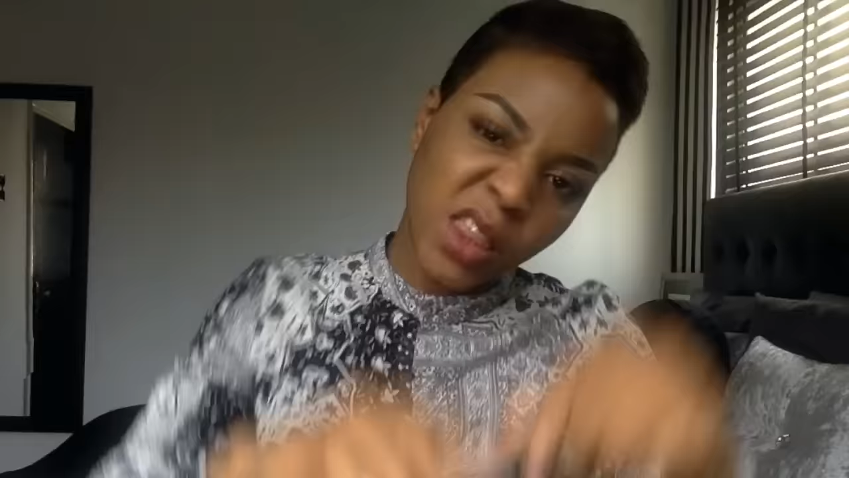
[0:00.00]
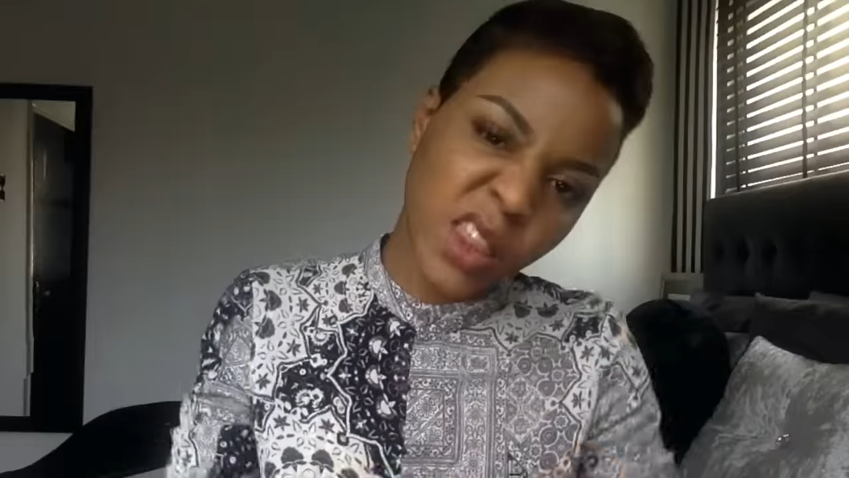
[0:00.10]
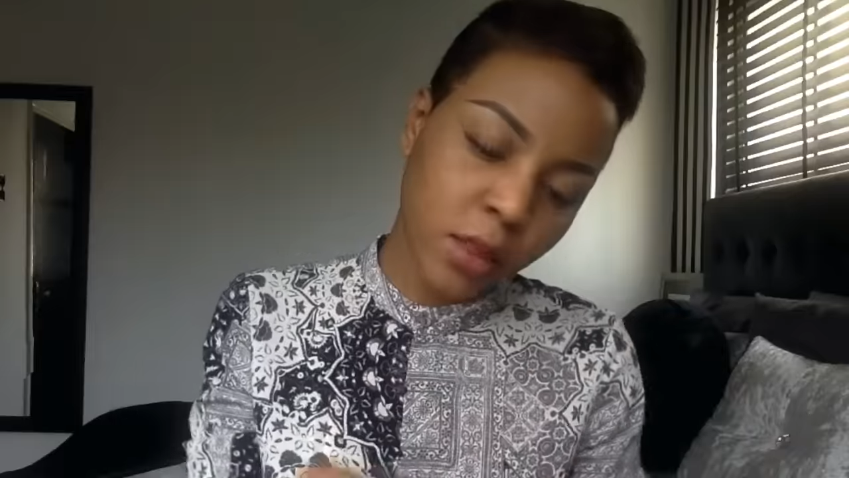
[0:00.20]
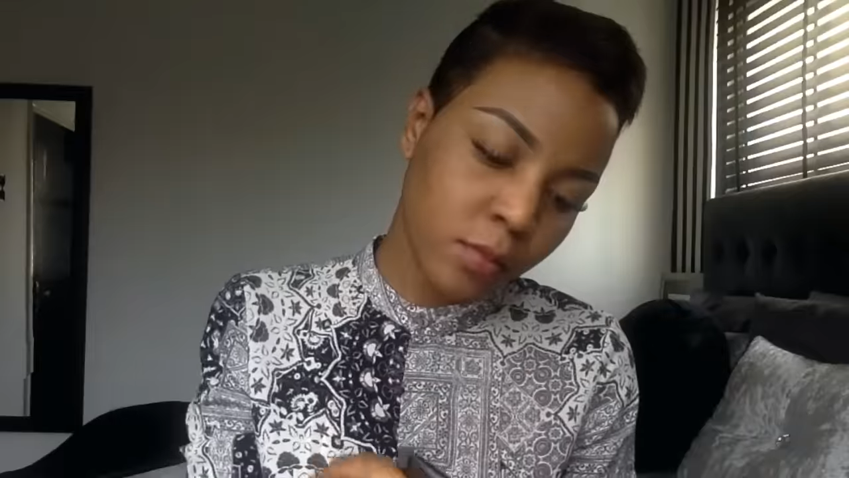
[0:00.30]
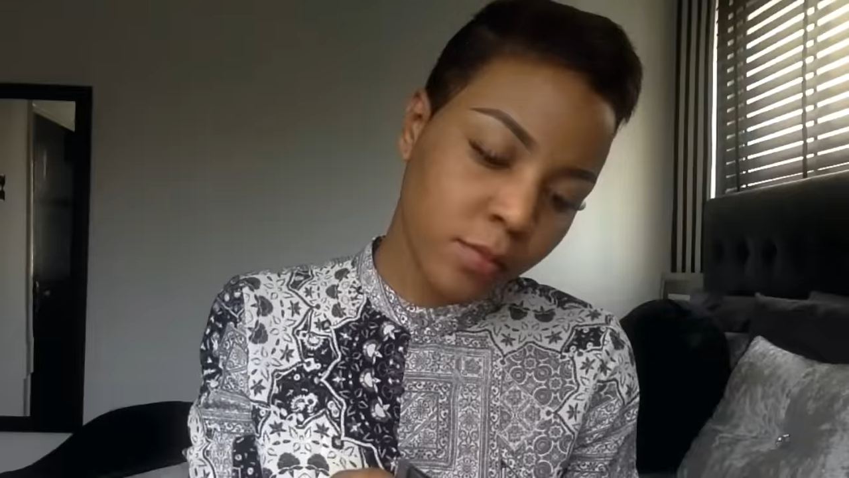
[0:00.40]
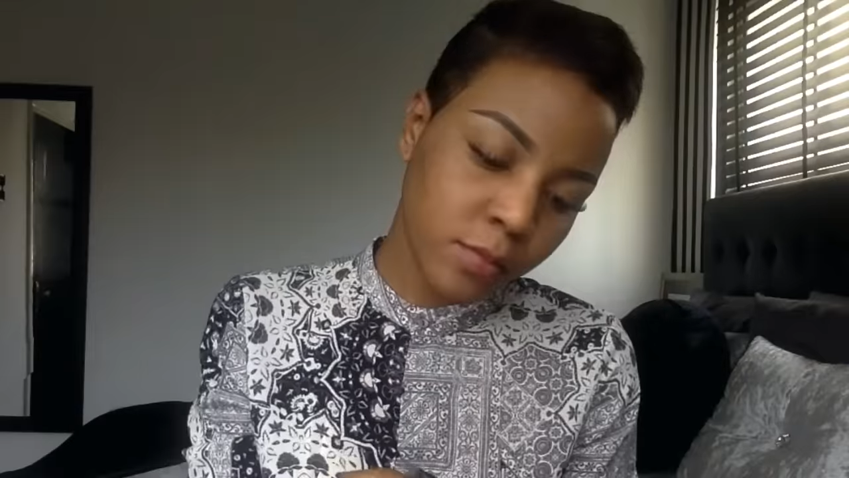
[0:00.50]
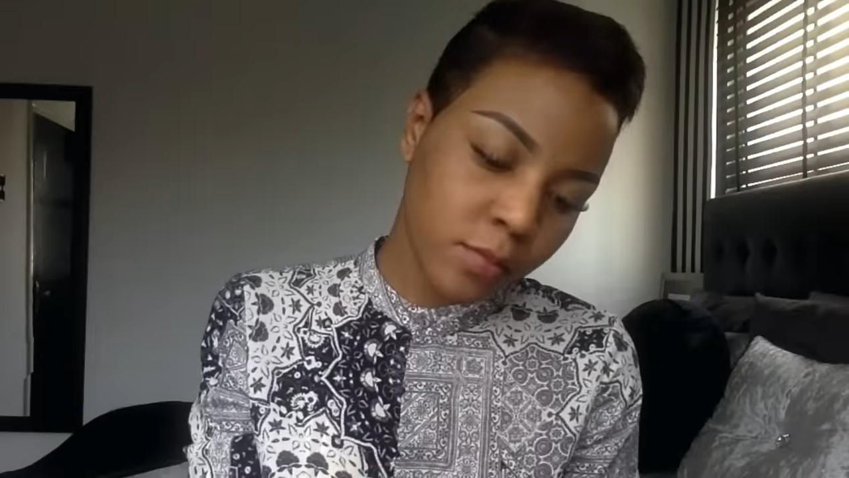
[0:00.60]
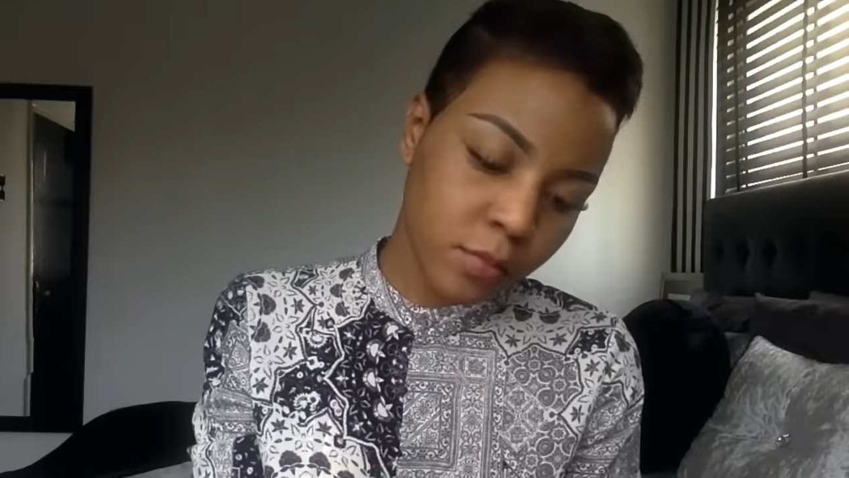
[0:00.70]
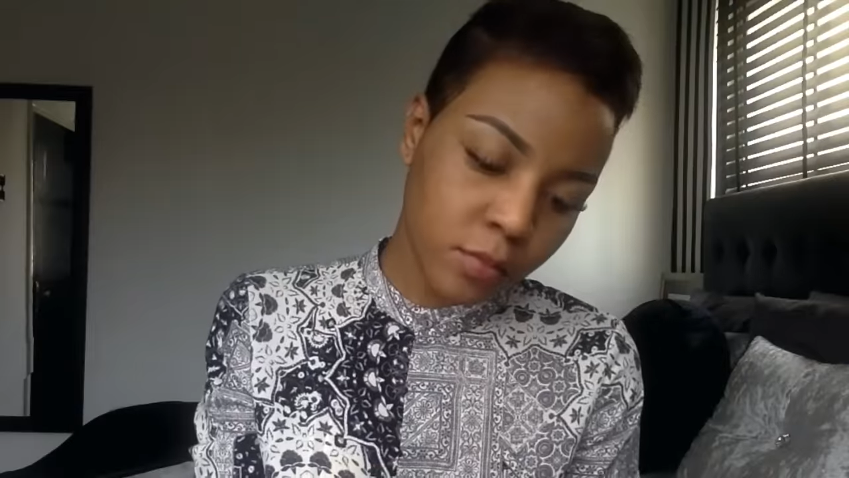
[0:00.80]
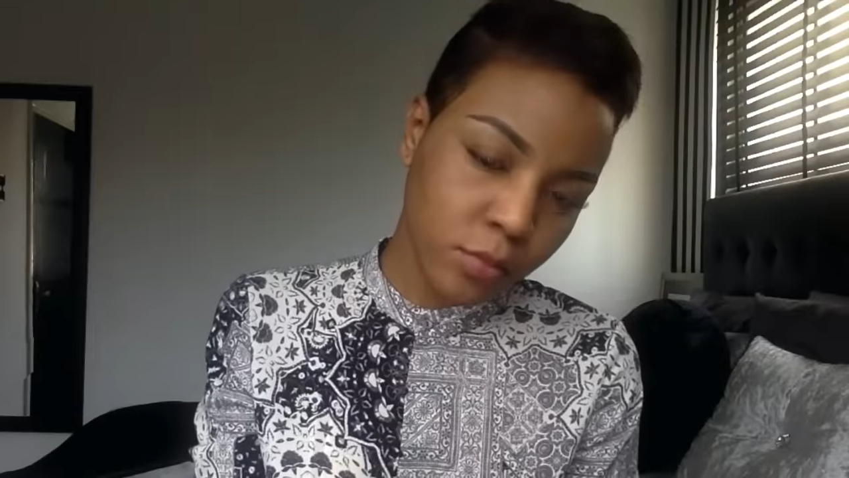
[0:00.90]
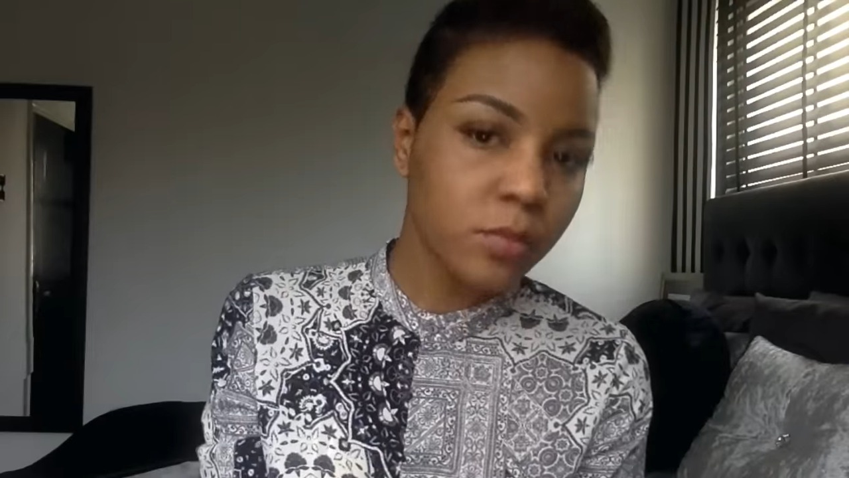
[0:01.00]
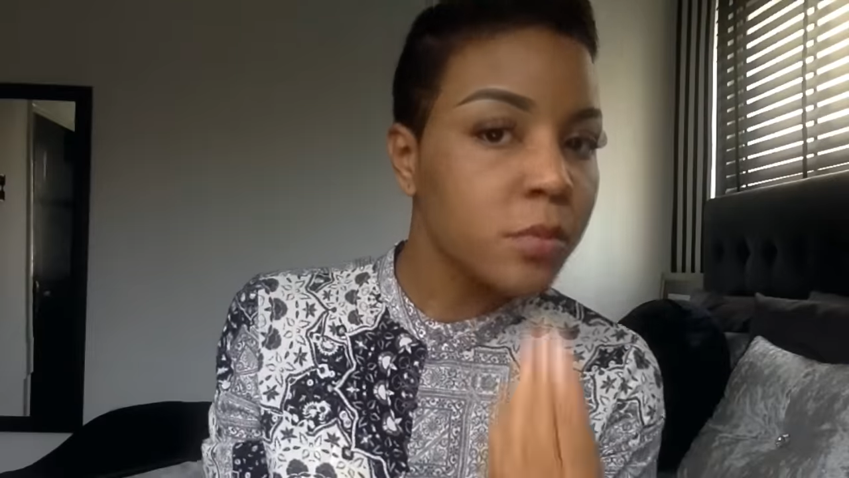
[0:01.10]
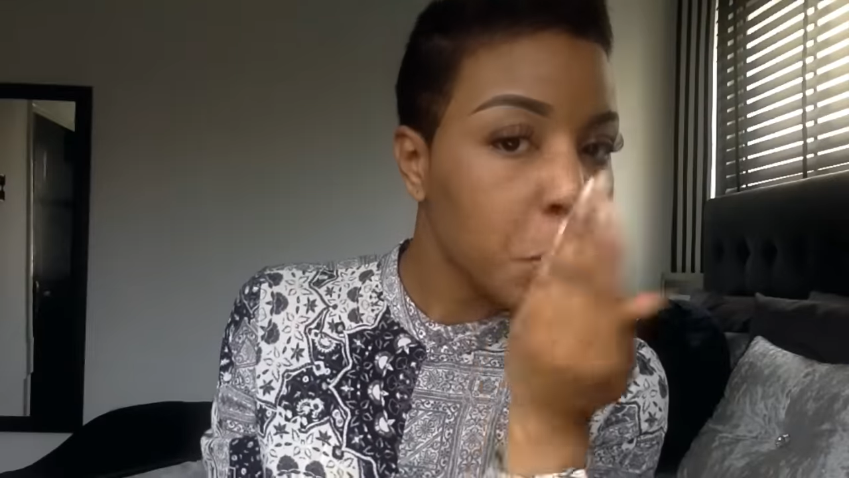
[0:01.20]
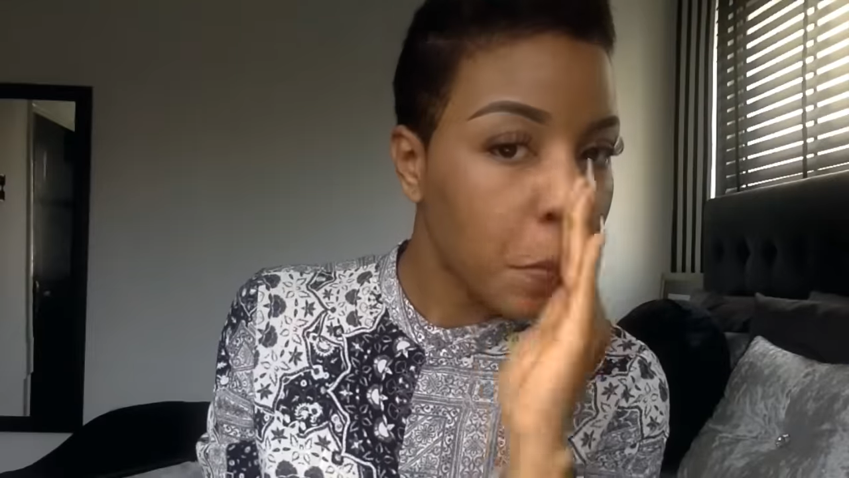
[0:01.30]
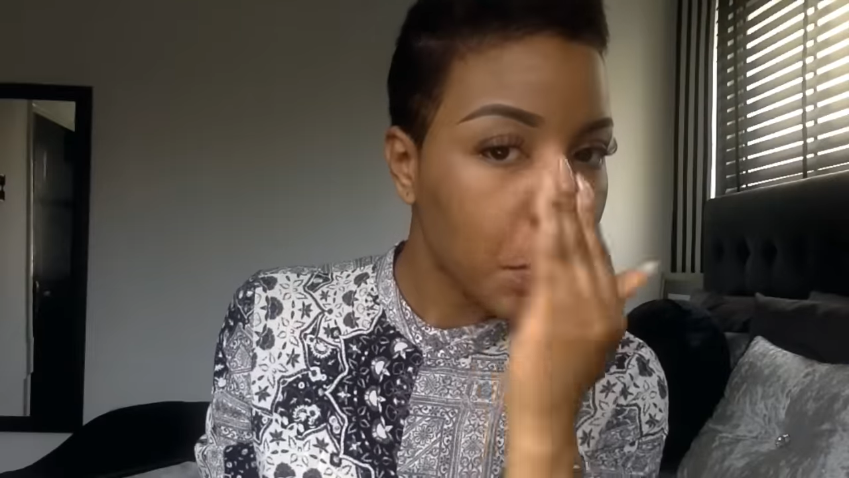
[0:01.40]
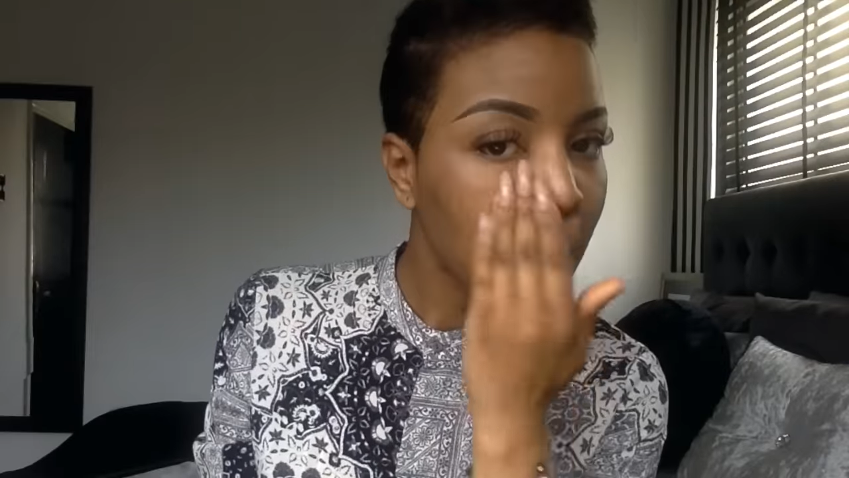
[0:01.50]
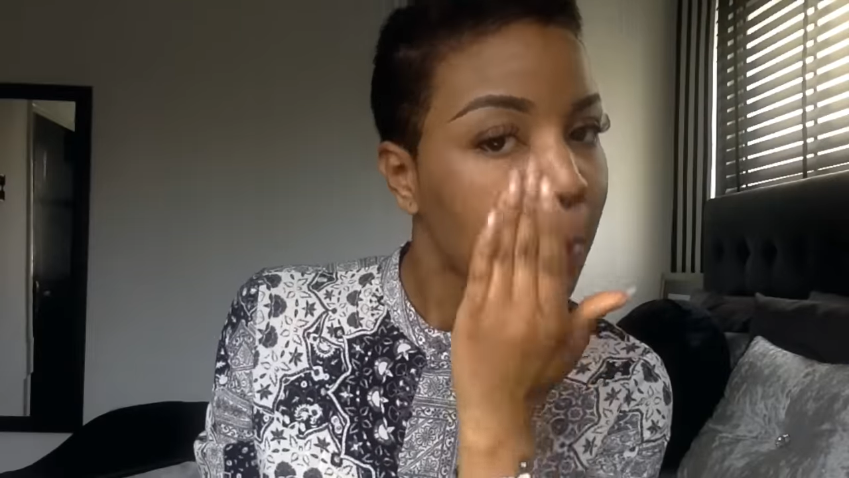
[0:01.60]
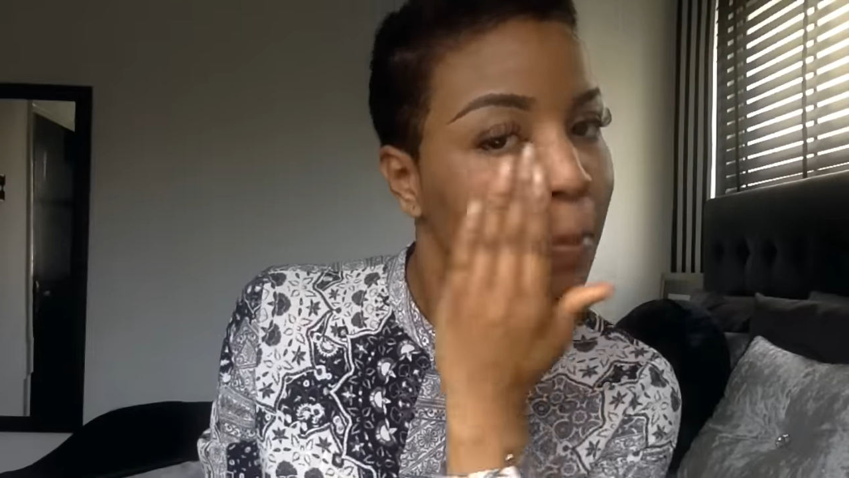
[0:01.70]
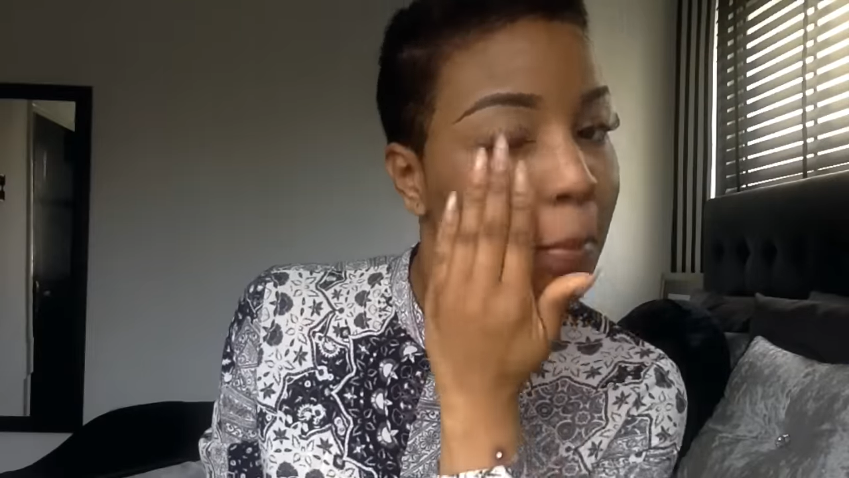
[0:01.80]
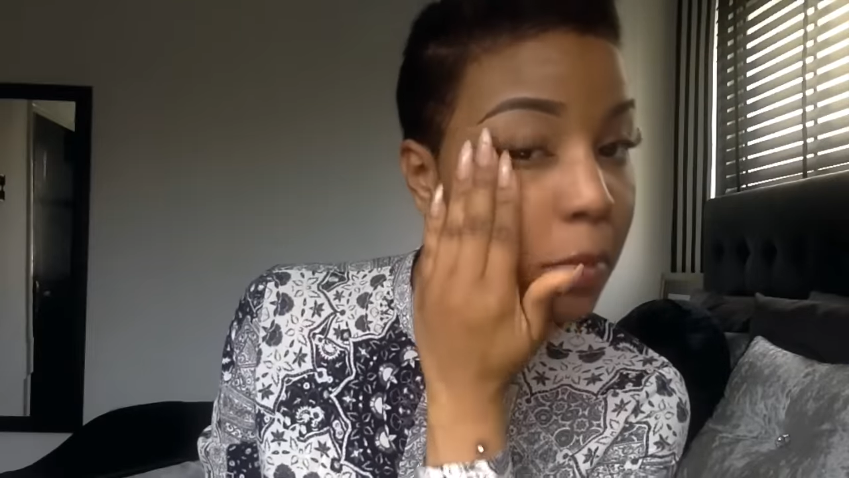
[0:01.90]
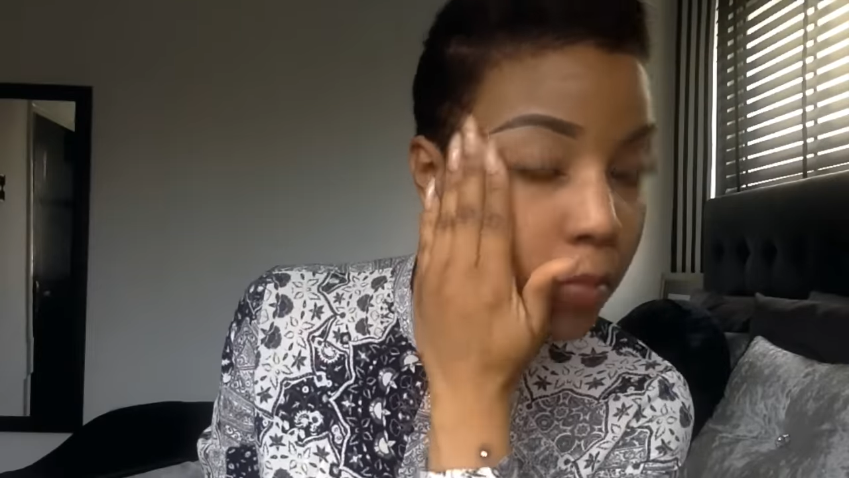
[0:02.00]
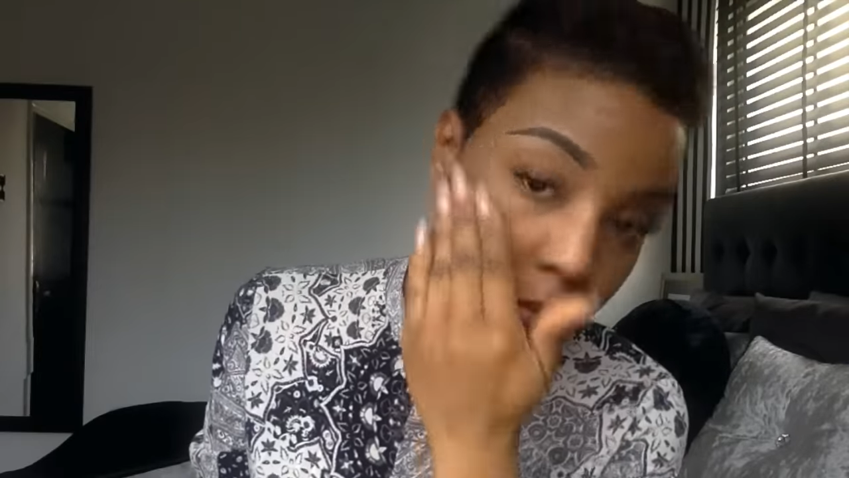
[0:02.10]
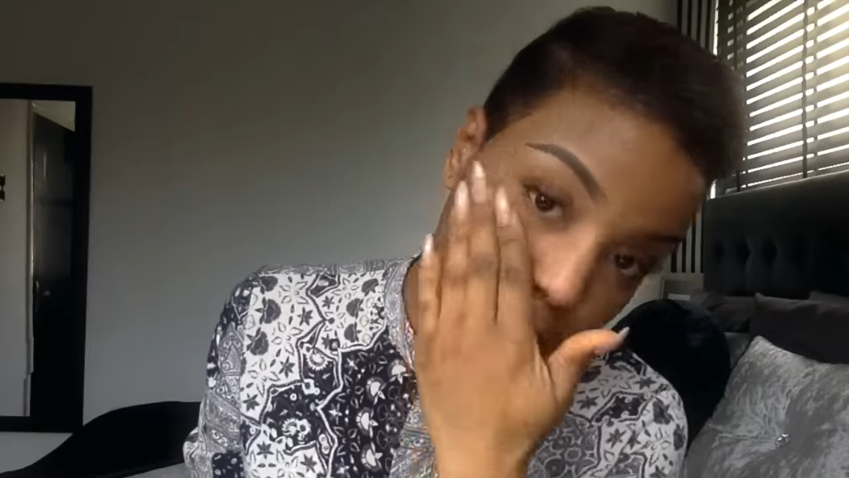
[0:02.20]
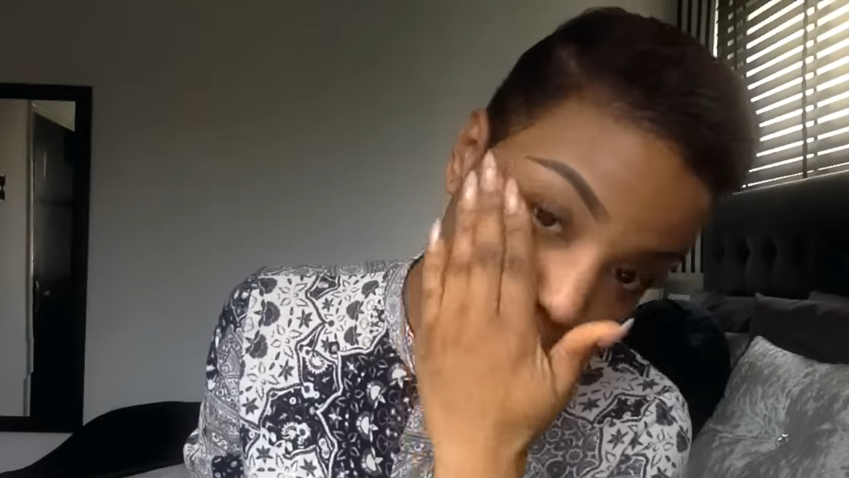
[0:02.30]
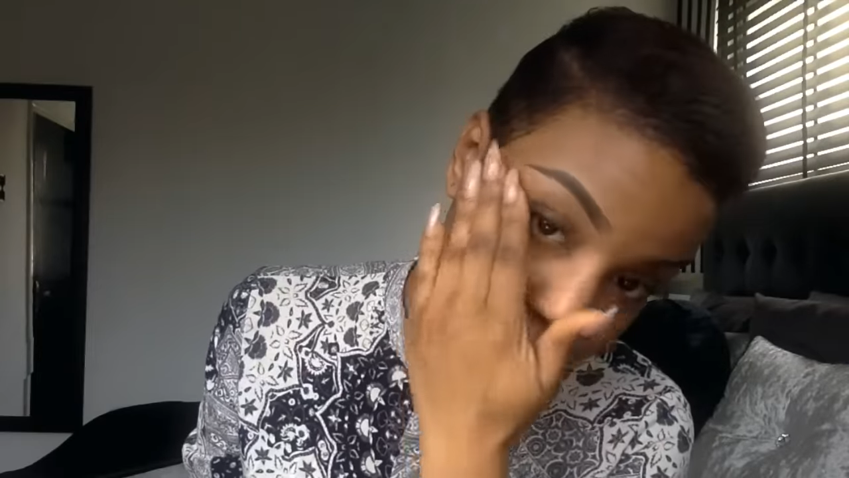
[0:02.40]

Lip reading: Make sure you use a nice mattifying yet